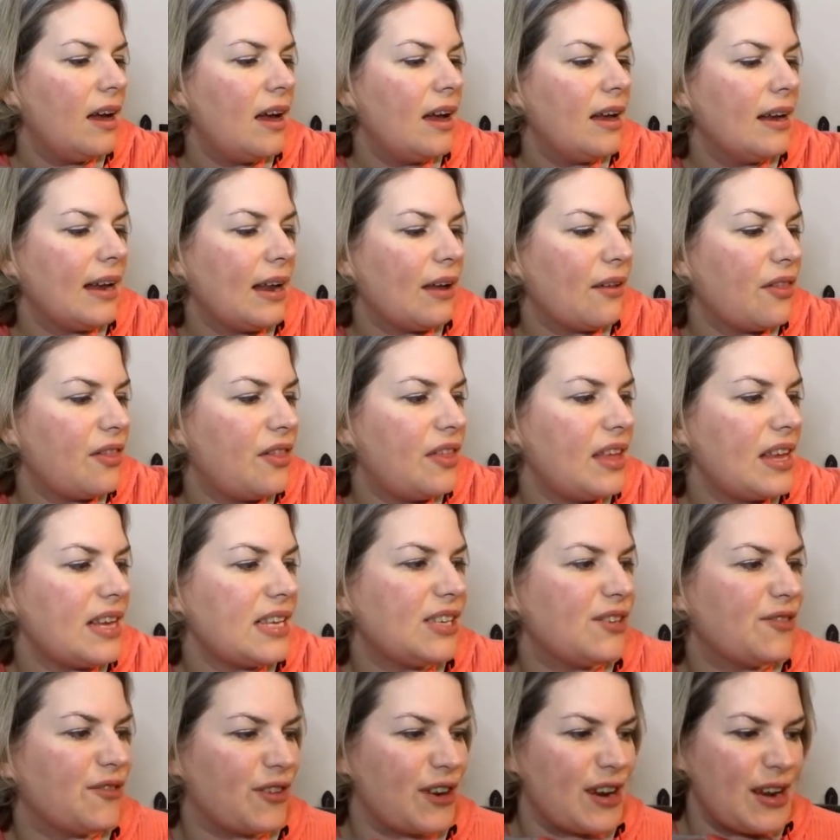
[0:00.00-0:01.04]
Now
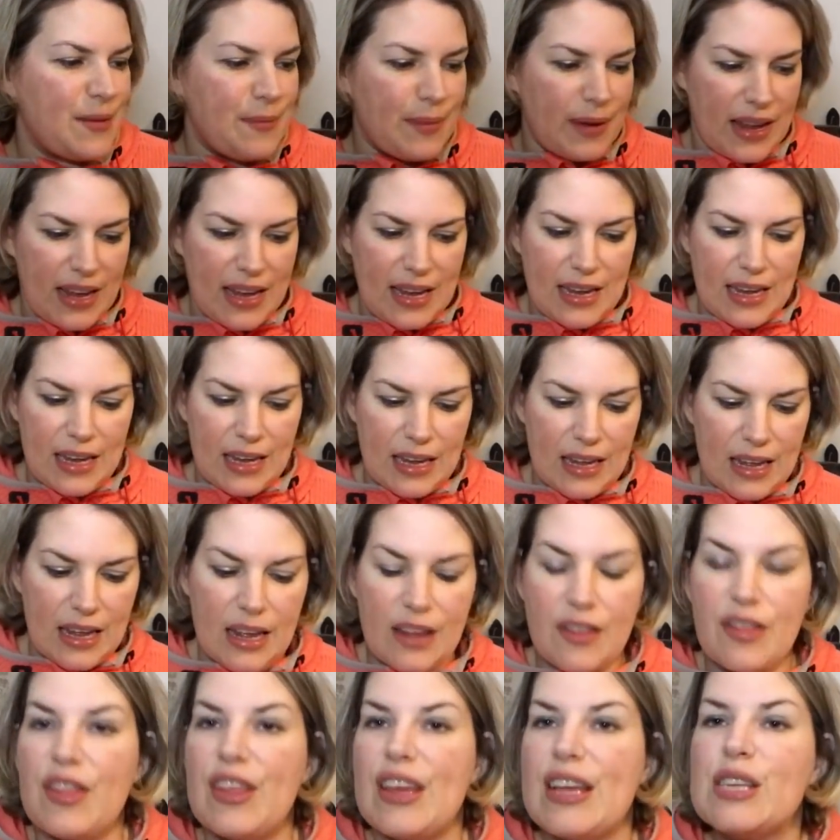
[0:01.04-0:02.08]
this freebie,
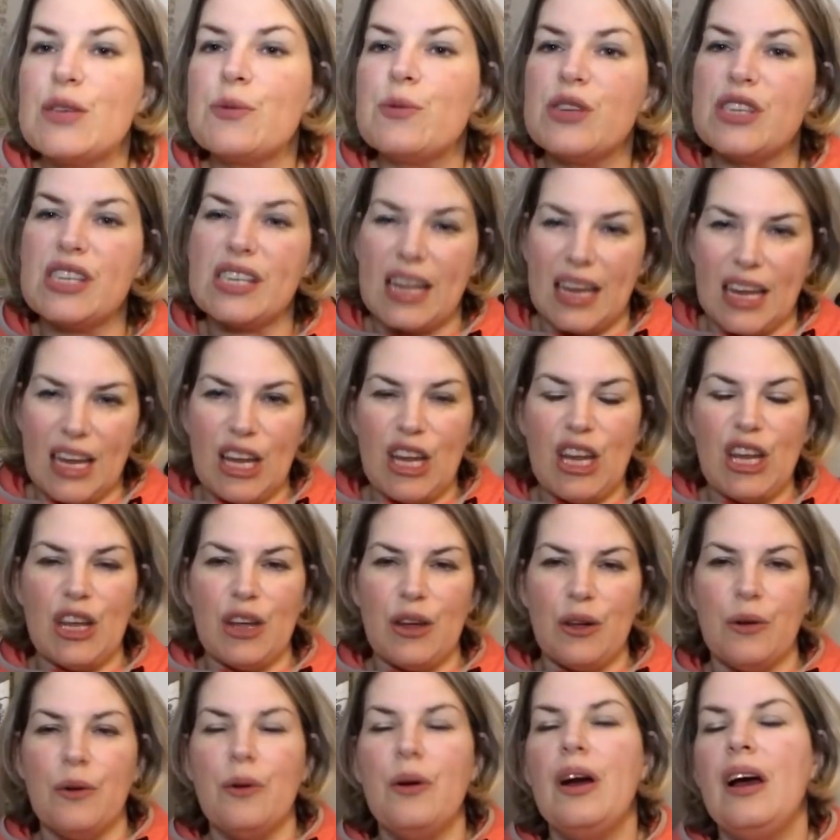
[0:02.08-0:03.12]
this would take
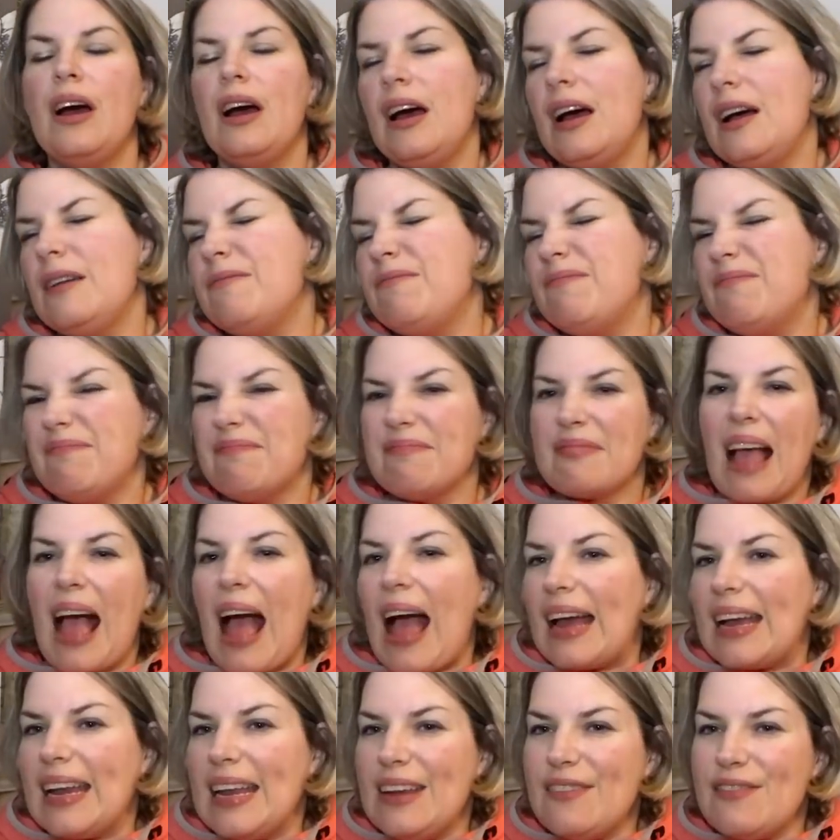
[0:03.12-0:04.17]
you
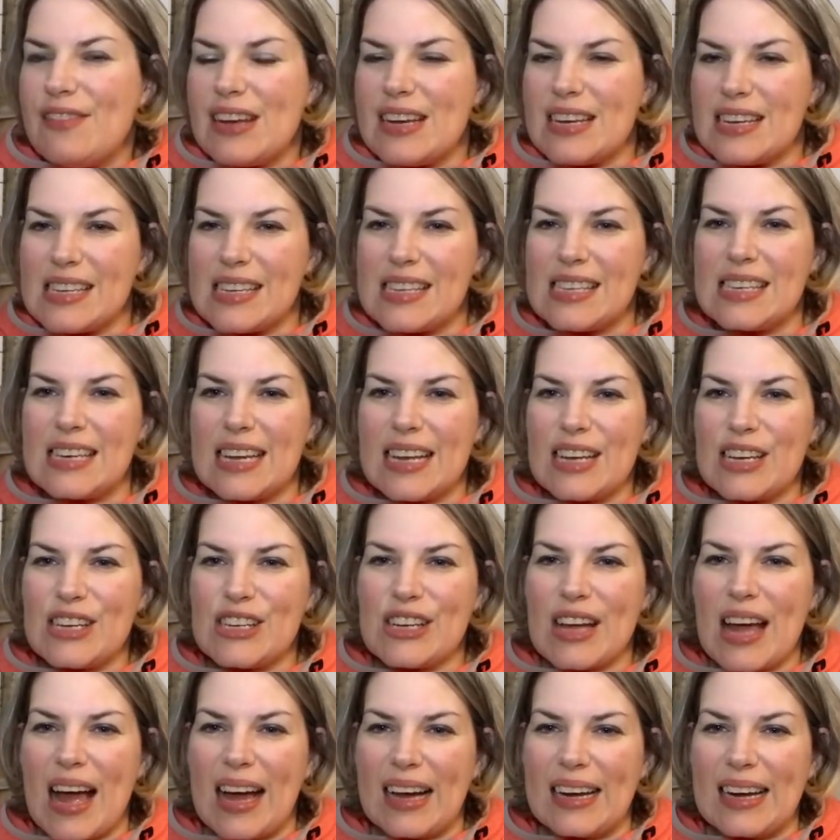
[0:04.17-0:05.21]
an evening to stitch,
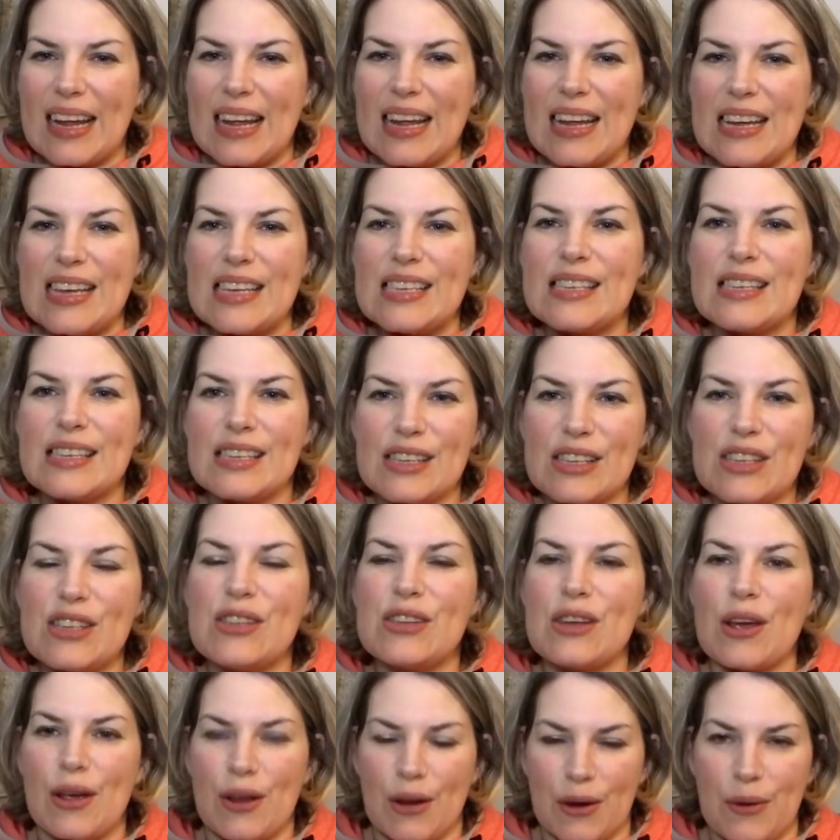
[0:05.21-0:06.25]
and it is
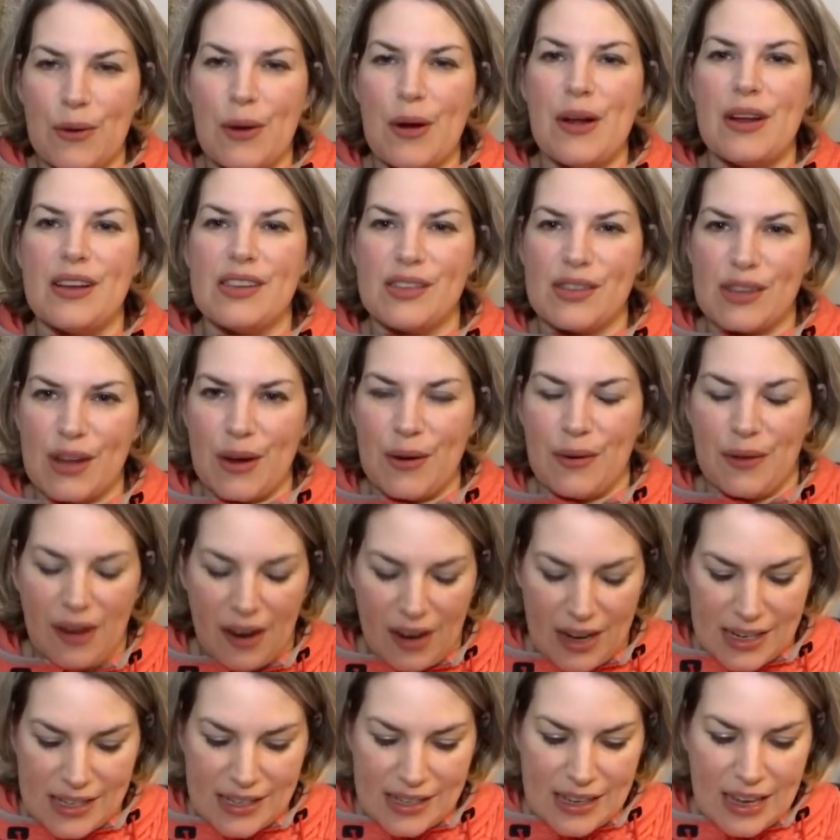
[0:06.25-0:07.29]
so
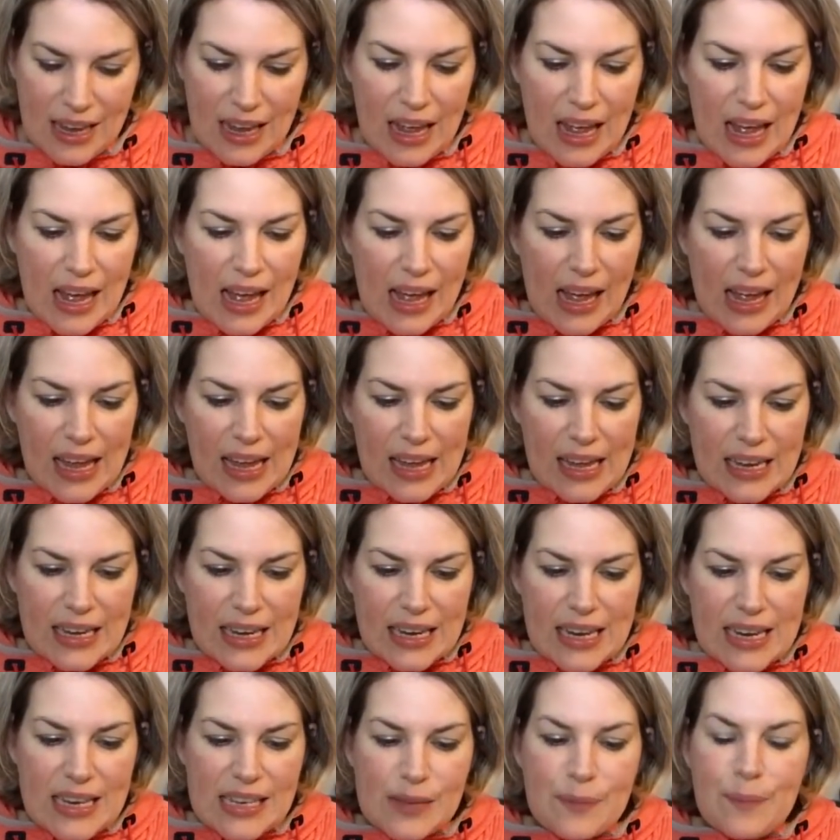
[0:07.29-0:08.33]
nice. It
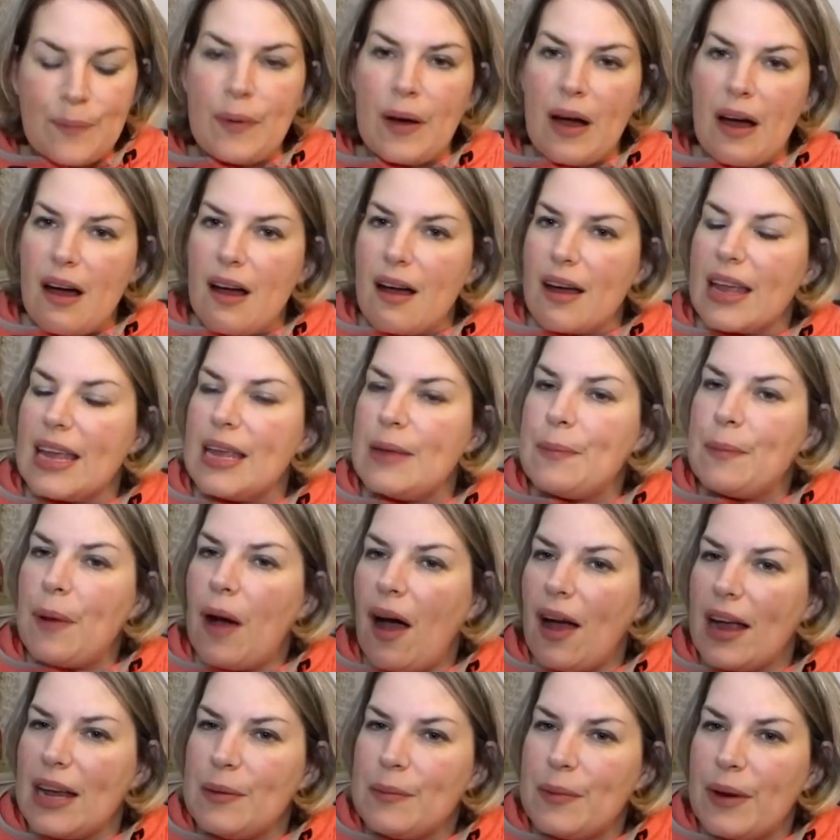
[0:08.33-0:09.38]
is by
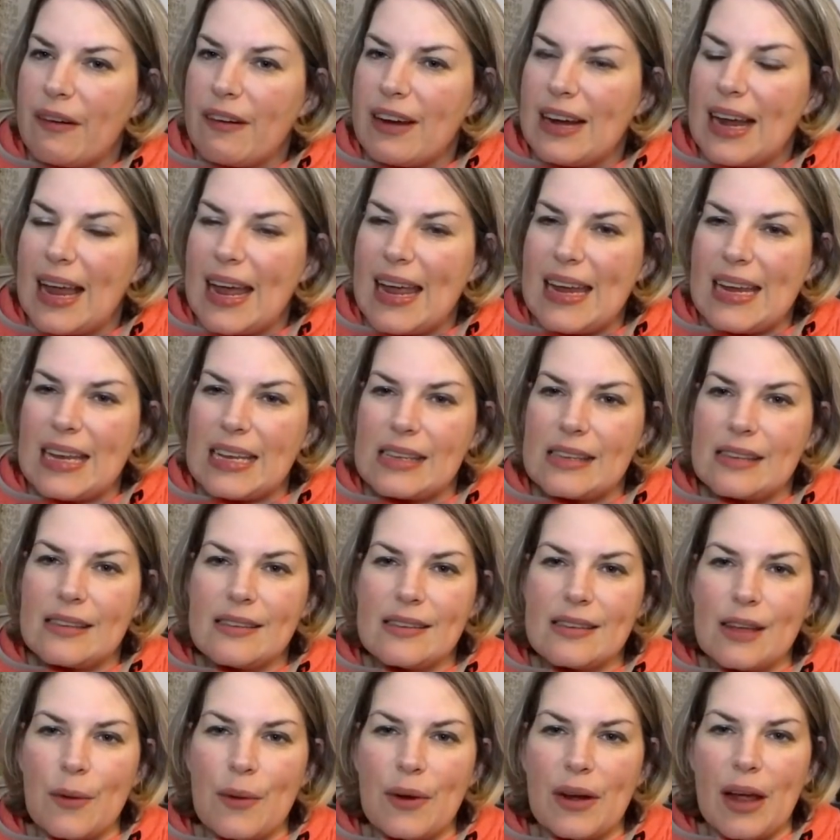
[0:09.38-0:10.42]
Pineberry Lane.
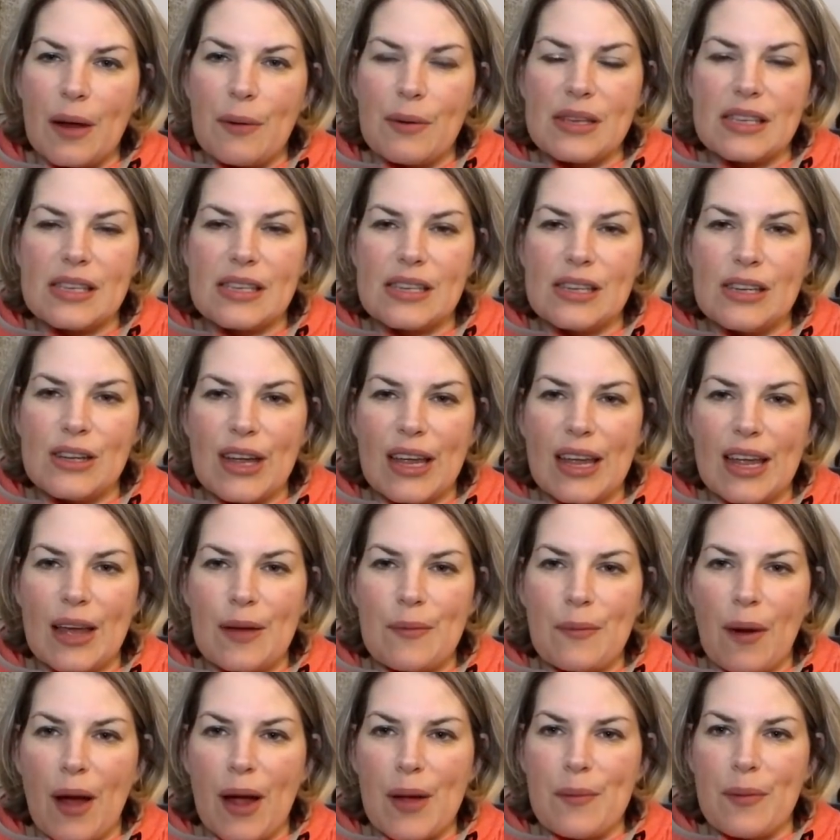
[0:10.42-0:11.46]
So when I was looking at
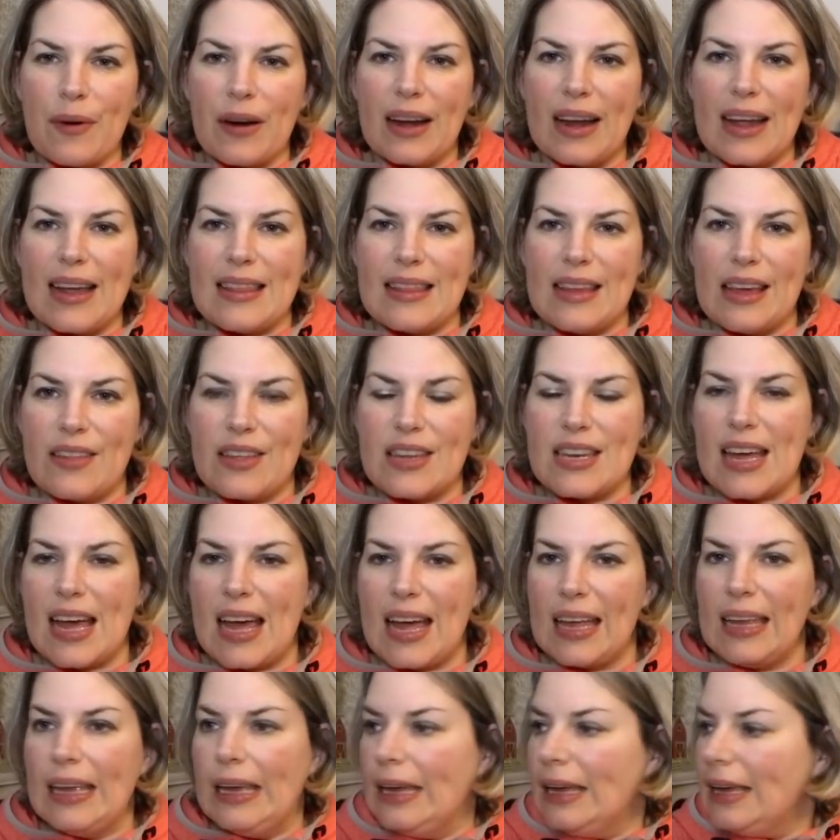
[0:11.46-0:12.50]
Pineberry Lane the other
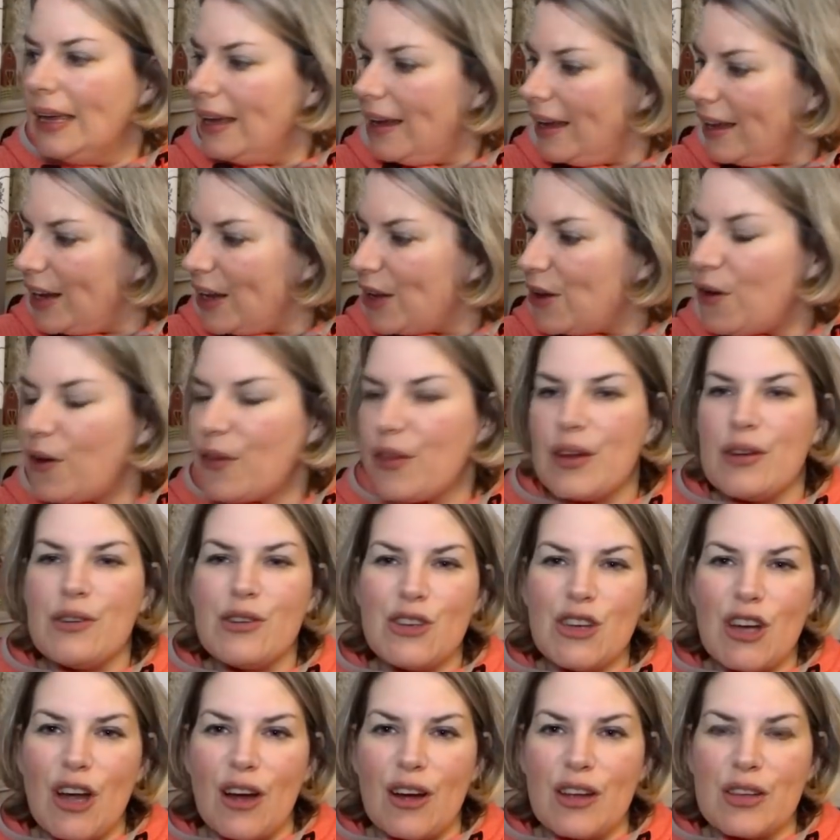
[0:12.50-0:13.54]
day and I got those
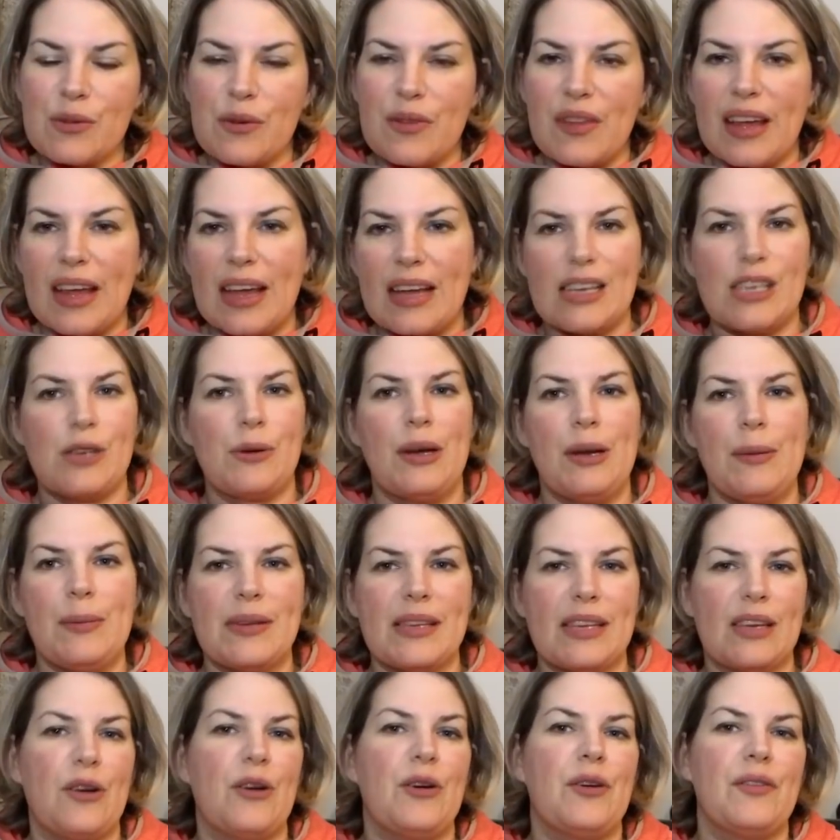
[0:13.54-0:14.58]
charts when they had
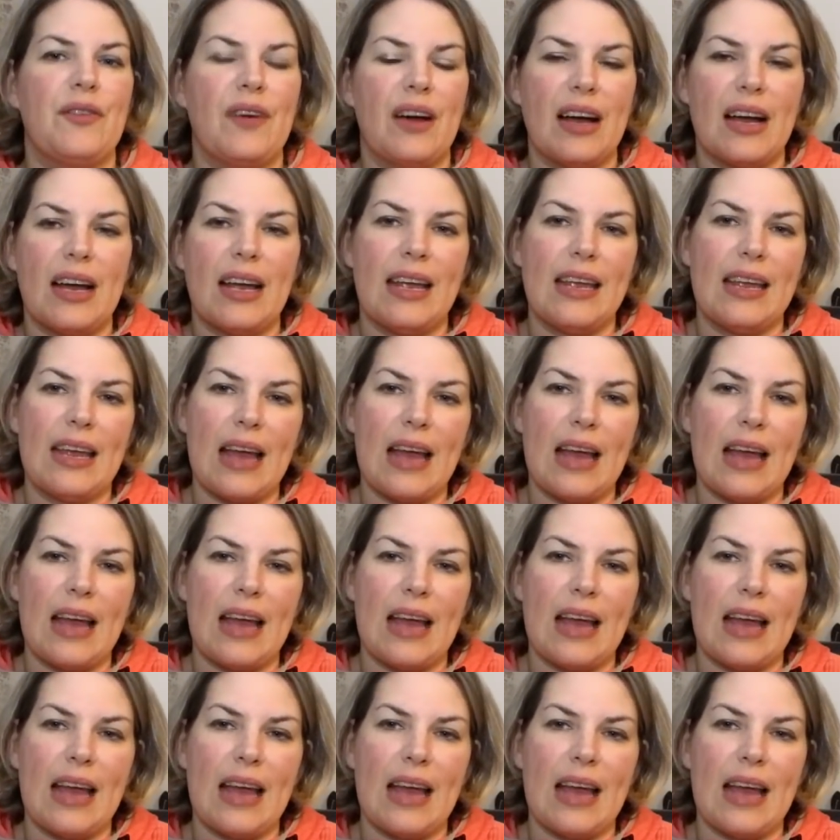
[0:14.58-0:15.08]
20% off, I